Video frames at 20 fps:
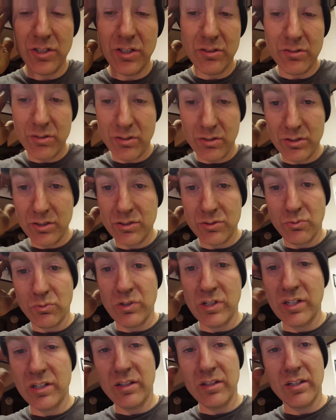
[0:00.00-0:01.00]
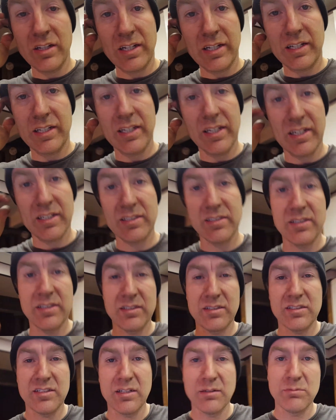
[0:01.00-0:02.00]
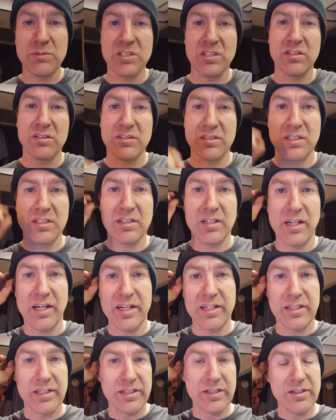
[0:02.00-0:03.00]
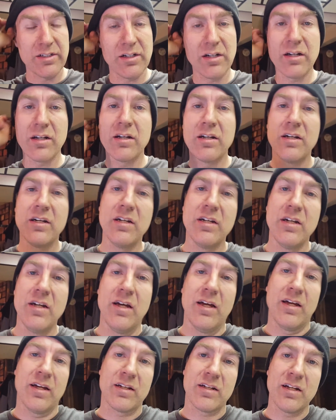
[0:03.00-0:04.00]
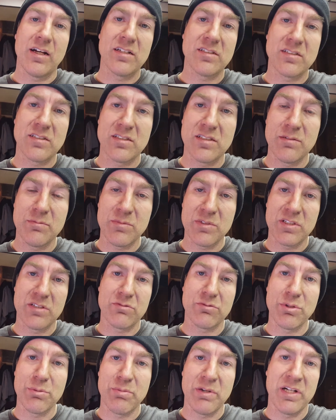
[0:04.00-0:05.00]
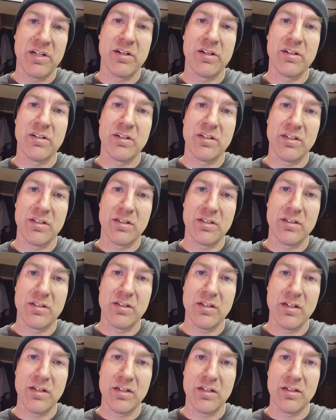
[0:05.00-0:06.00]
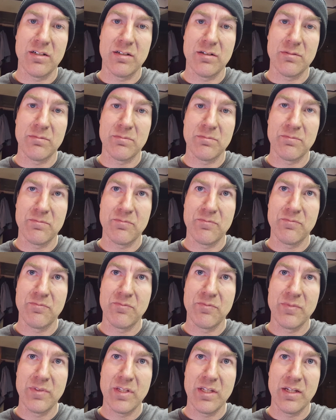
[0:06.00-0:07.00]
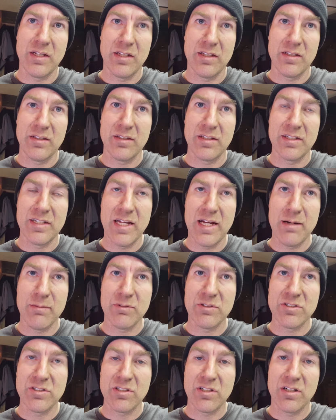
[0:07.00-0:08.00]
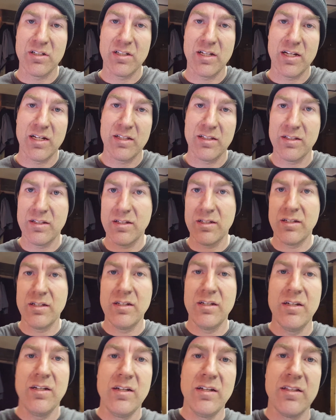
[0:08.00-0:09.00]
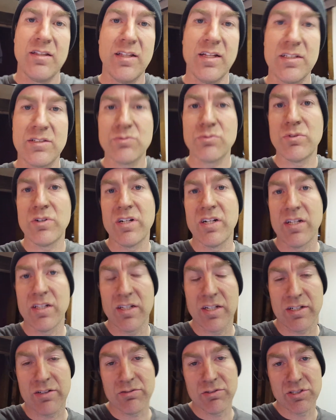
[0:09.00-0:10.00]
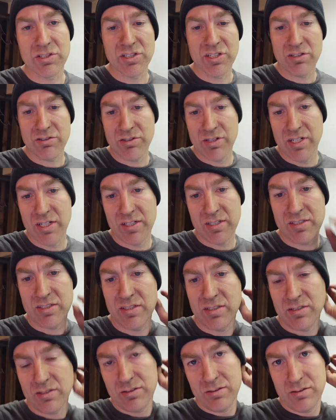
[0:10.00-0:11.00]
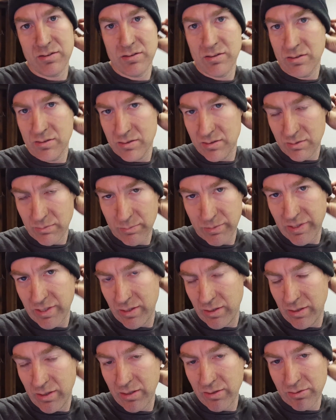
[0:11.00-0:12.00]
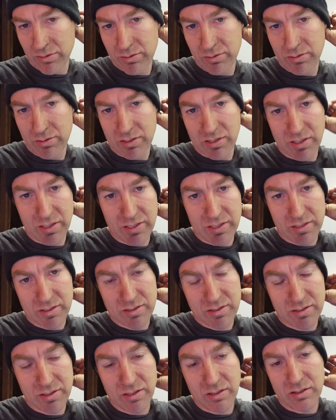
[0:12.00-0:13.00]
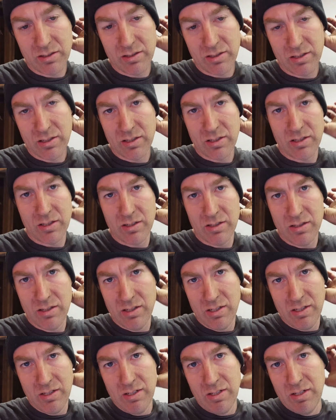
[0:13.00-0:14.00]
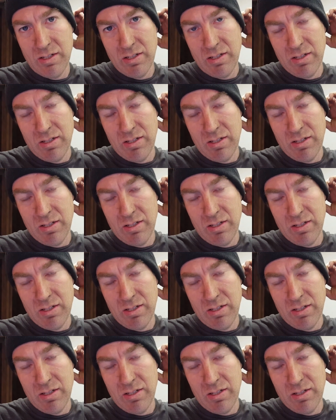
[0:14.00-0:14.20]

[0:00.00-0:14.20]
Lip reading: in general is what like kicks the stem cells into high gear and causes them to repair and the damage and all that. And that's why like Regenerative and some other clinics, they'll